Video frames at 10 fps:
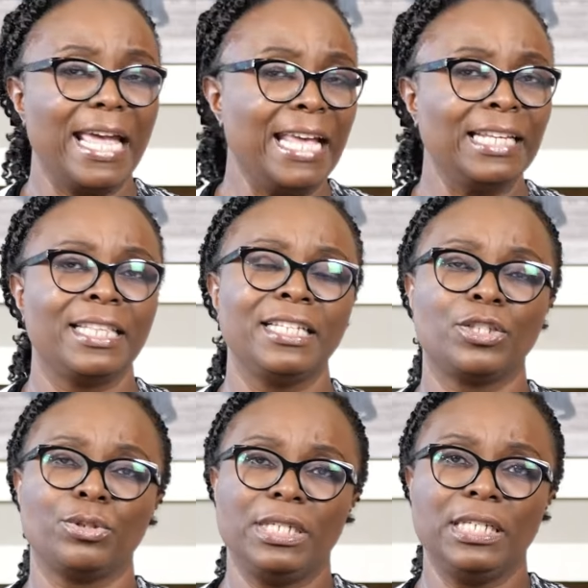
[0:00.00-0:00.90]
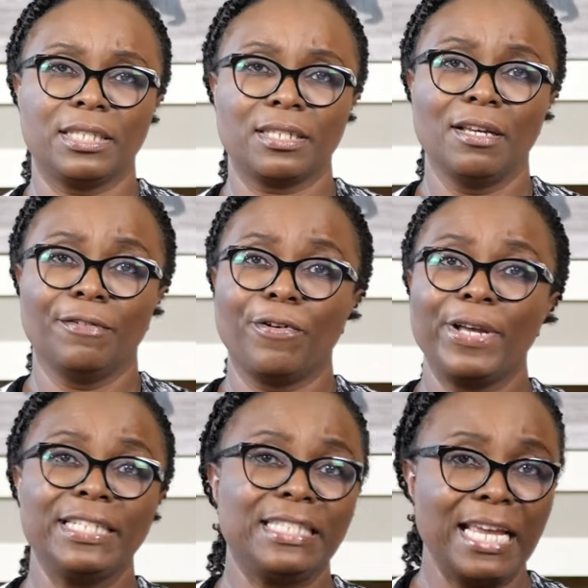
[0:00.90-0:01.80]
anything to eat for
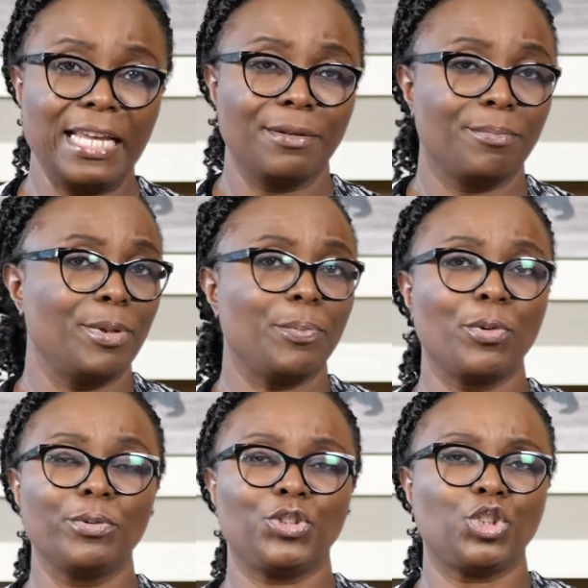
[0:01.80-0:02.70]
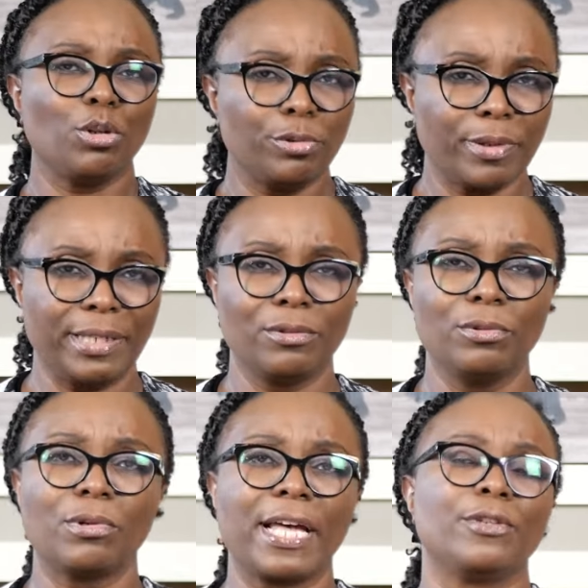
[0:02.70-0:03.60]
a day. People, children
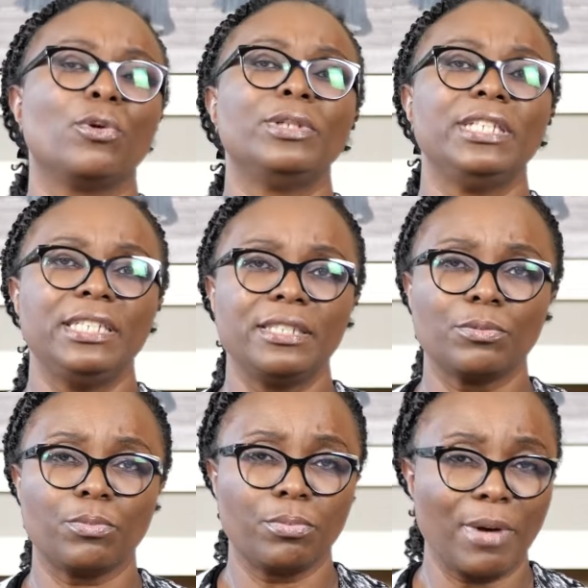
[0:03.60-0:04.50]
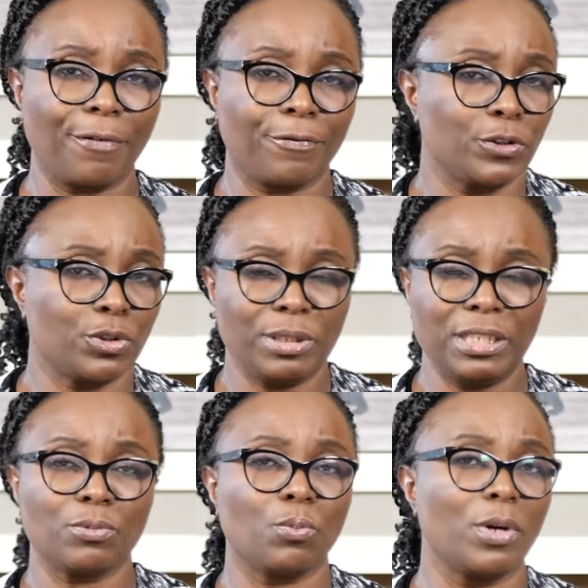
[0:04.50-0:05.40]
who can only afford to
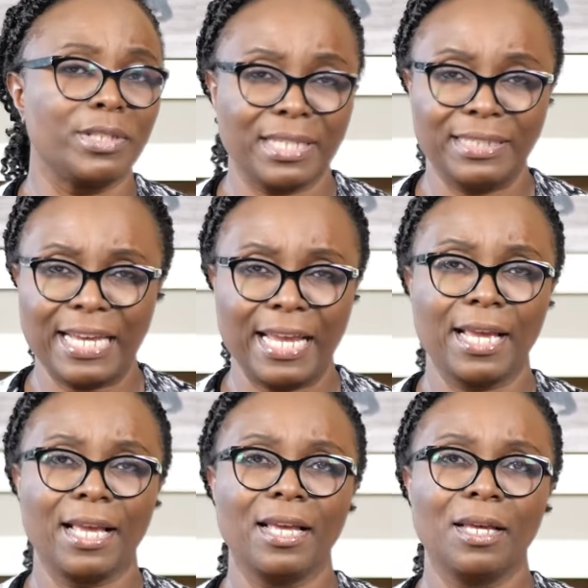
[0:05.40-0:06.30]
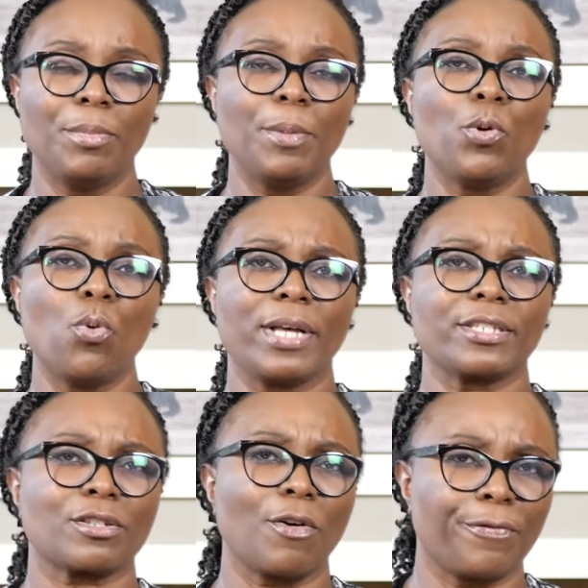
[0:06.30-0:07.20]
eat once a day. People who are
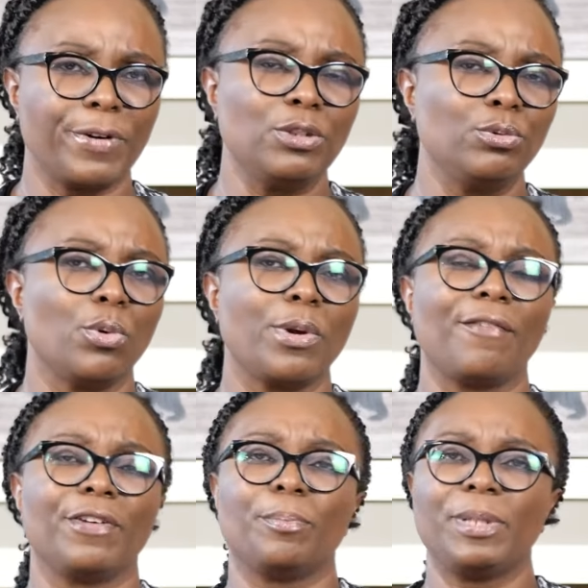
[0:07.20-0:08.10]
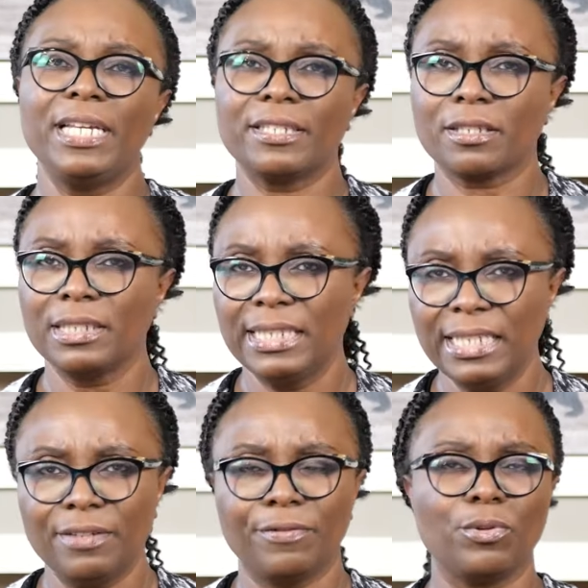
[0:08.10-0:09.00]
suffering, who don't have a place to
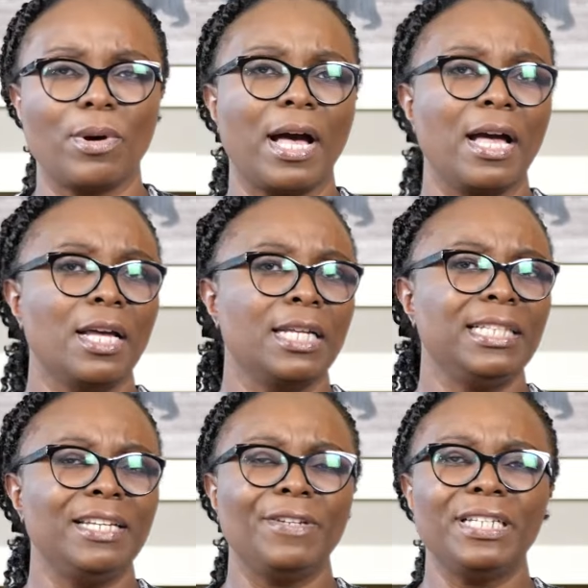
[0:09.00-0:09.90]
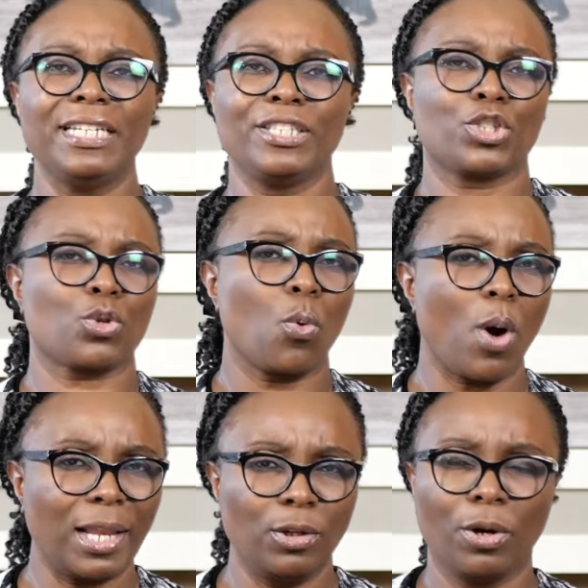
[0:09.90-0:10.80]
live, who are living in
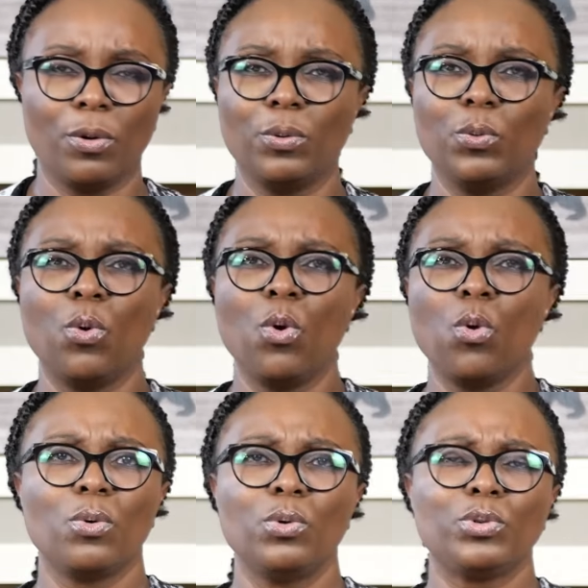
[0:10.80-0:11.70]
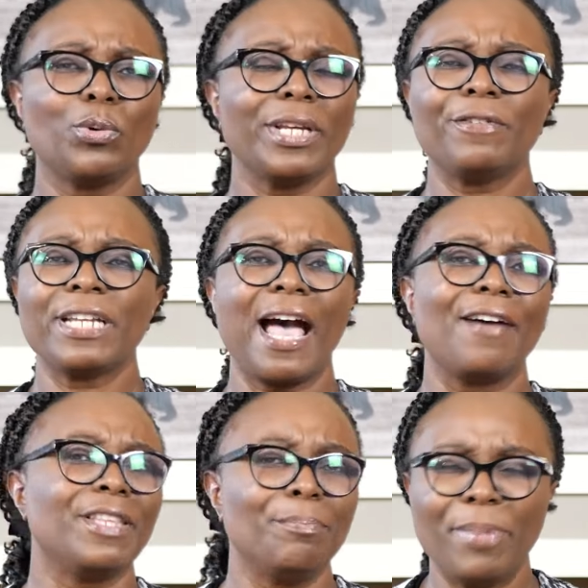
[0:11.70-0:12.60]
squalor, who don't even
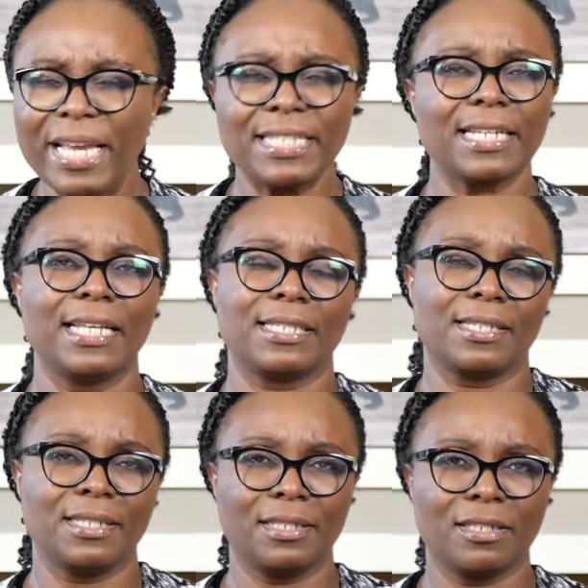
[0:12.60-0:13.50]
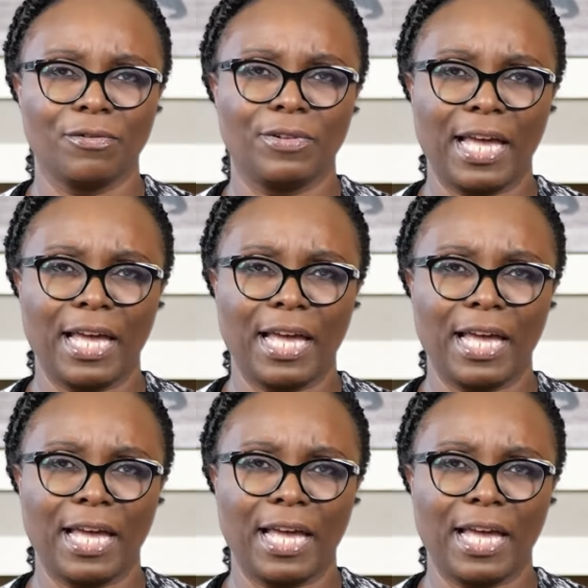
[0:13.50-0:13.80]
have the basic necessities of